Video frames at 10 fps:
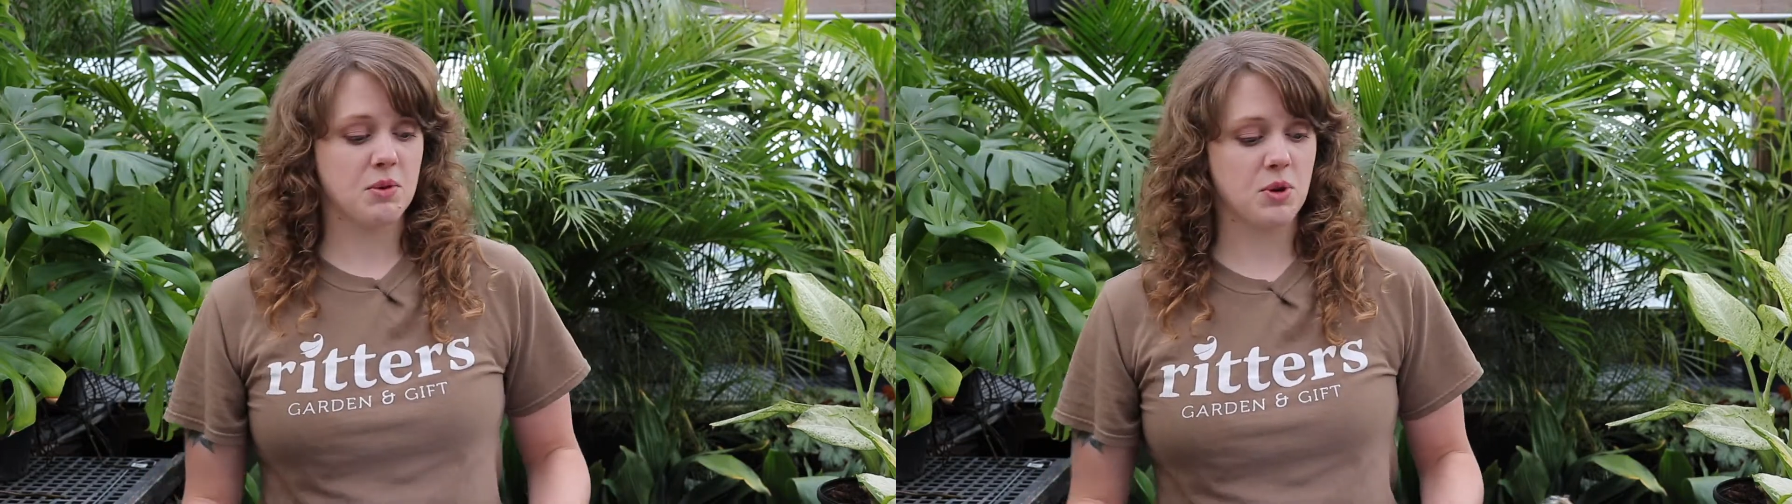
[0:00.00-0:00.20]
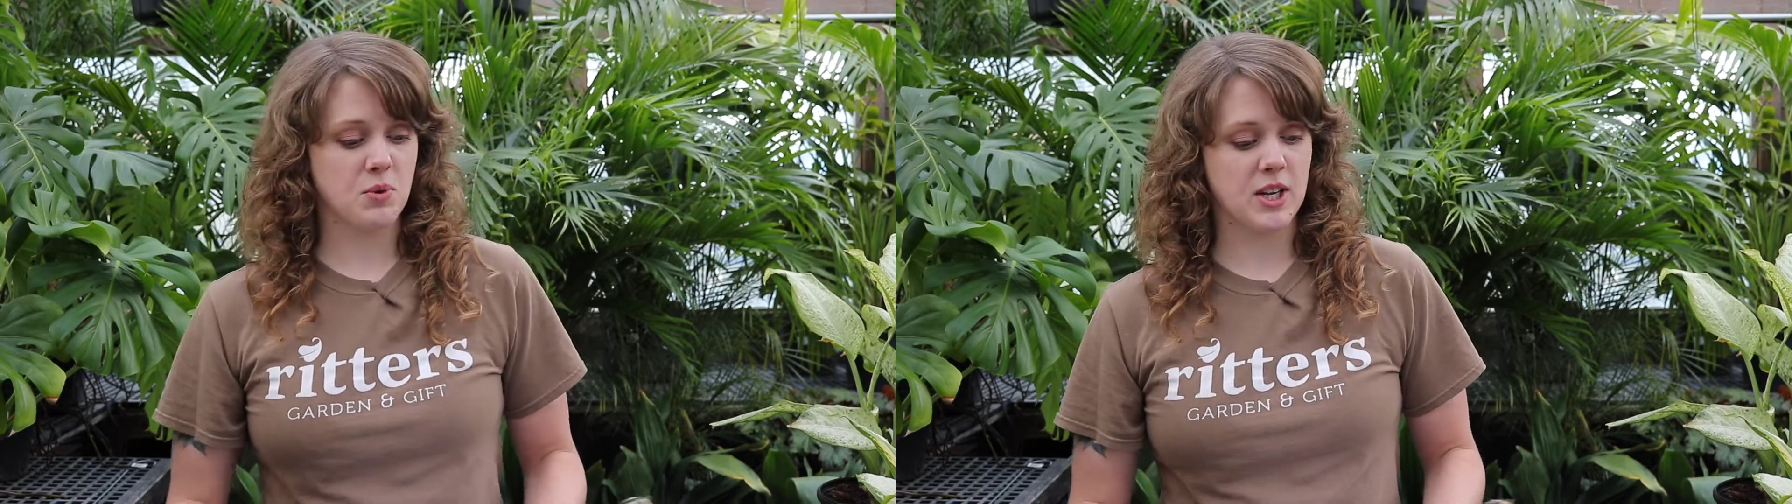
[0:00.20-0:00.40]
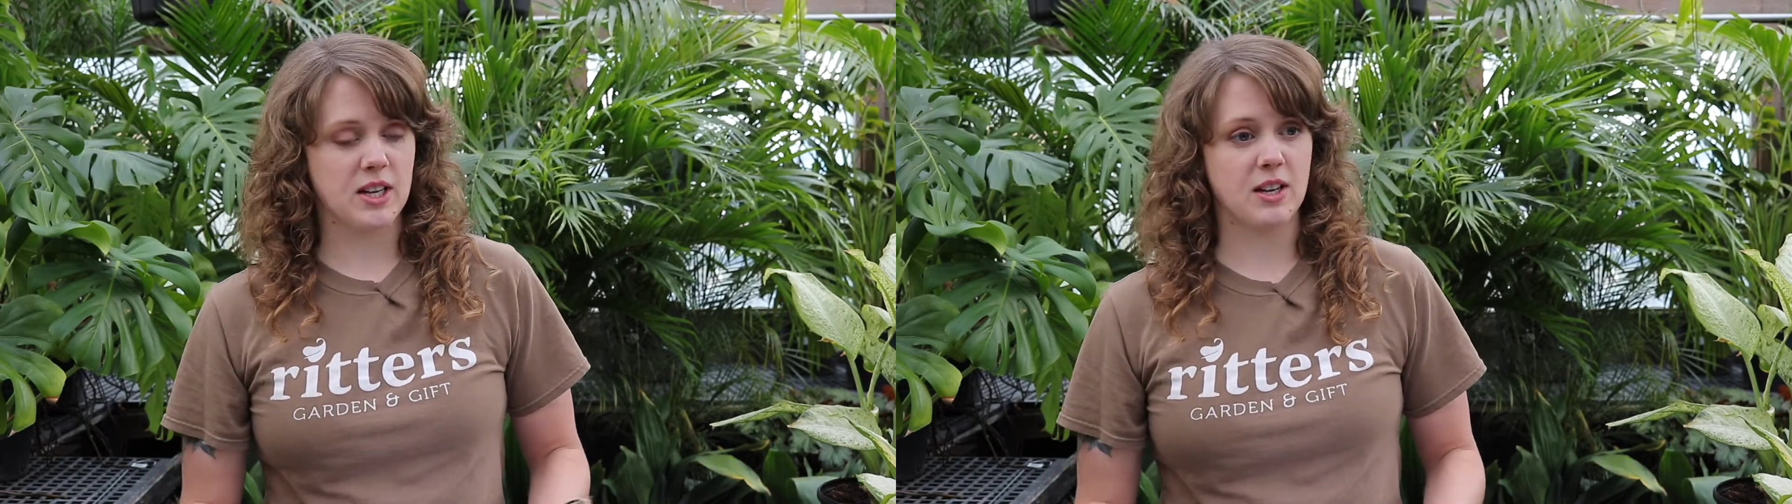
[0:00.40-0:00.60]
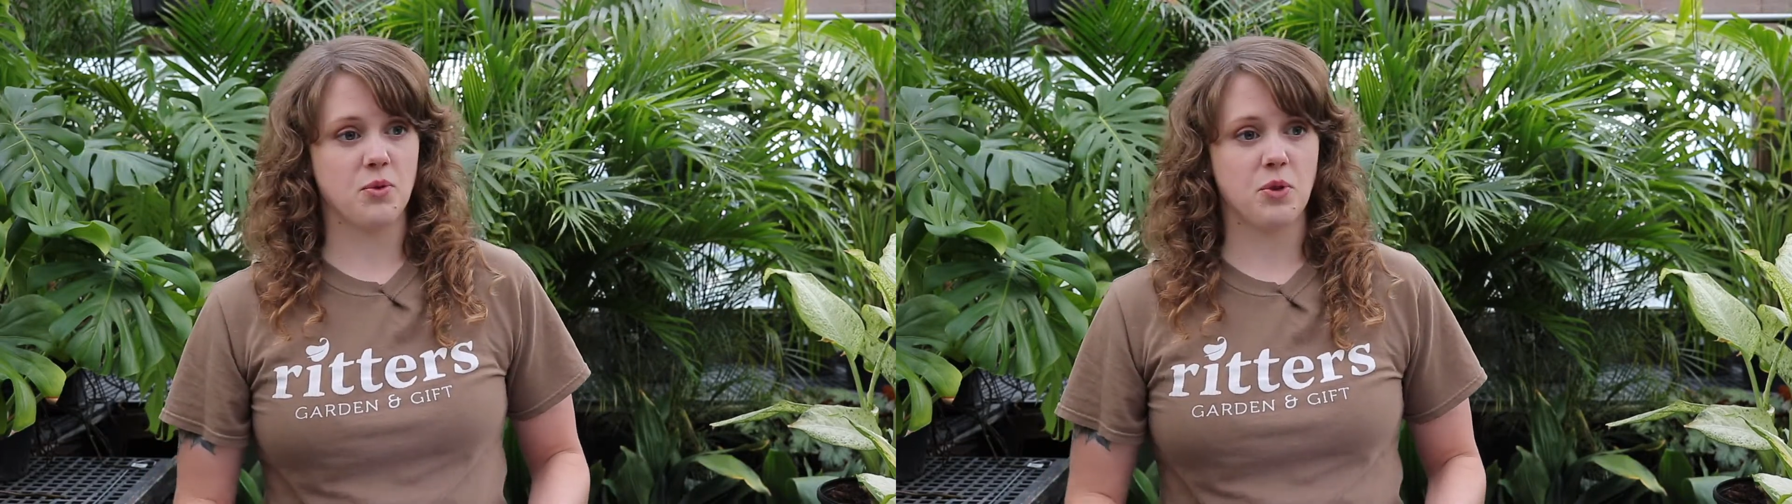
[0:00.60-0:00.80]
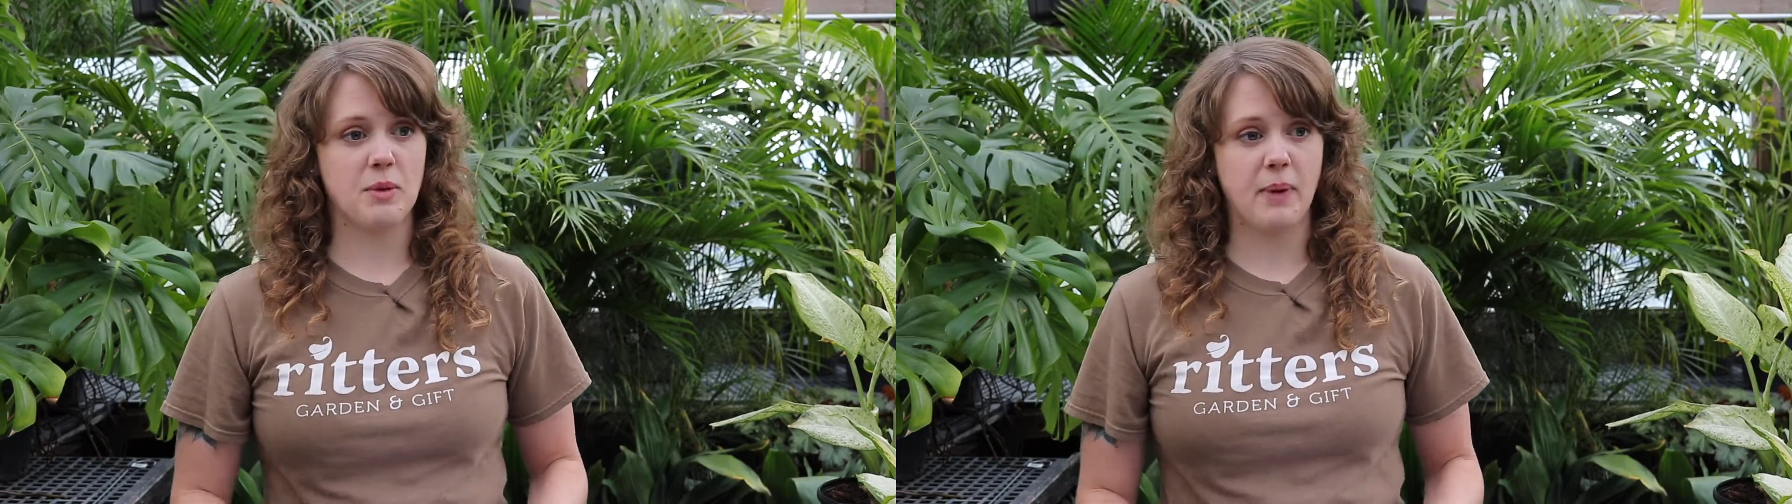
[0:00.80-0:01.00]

what